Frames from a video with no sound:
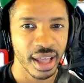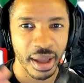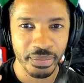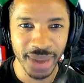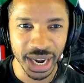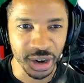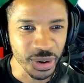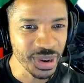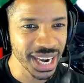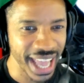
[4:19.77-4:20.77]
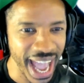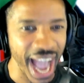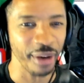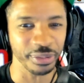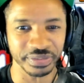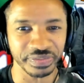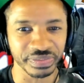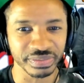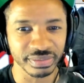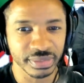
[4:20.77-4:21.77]
My new layout?
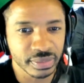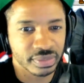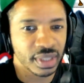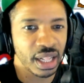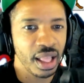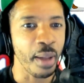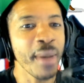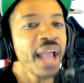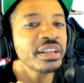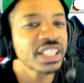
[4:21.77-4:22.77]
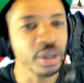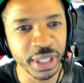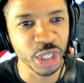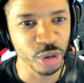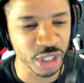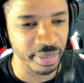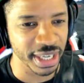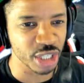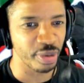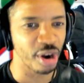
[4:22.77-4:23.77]
Might still be doing some
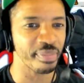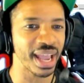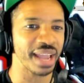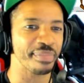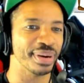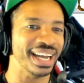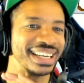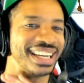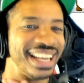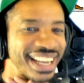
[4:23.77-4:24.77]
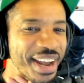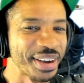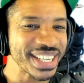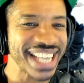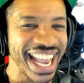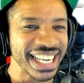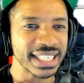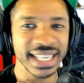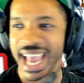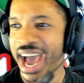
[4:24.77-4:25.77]
experimenting, but you know what I'm saying?
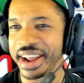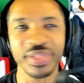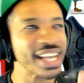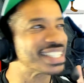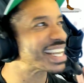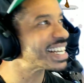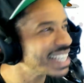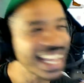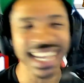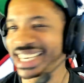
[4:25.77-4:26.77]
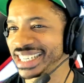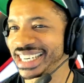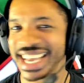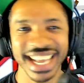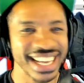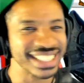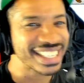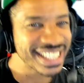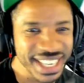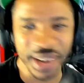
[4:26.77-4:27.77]
This layout I think is clean, it's
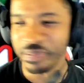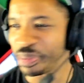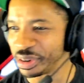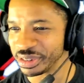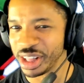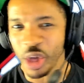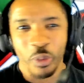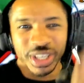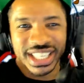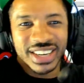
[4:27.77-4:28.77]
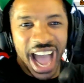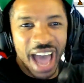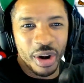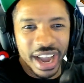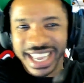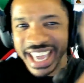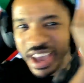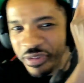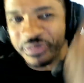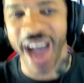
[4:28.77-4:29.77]
simple. We still got a
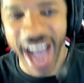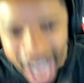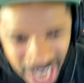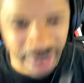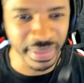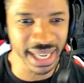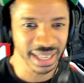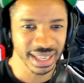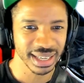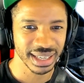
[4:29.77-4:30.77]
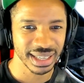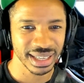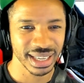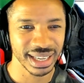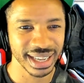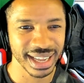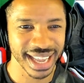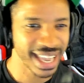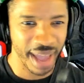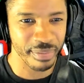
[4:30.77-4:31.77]
gift behind me.
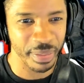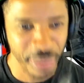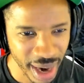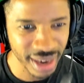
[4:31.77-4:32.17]
Get at me, bruh.